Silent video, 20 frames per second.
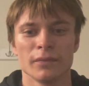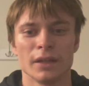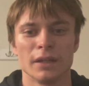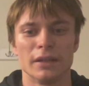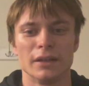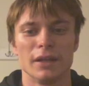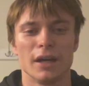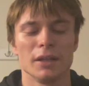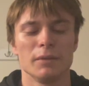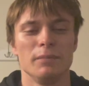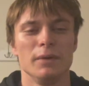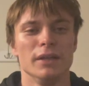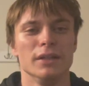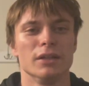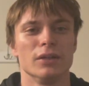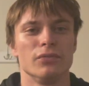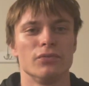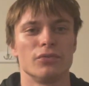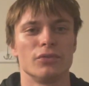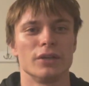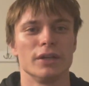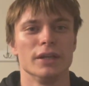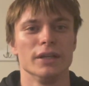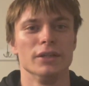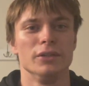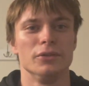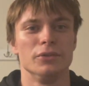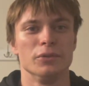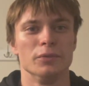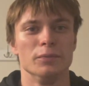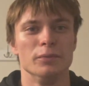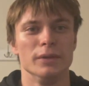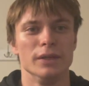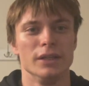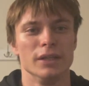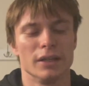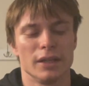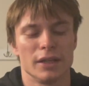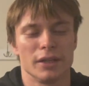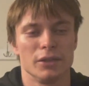not being afraid to
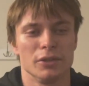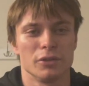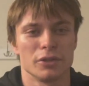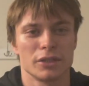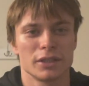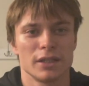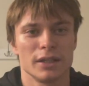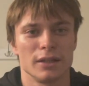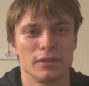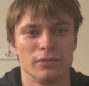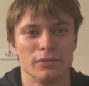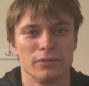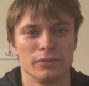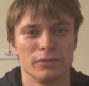be like yourself.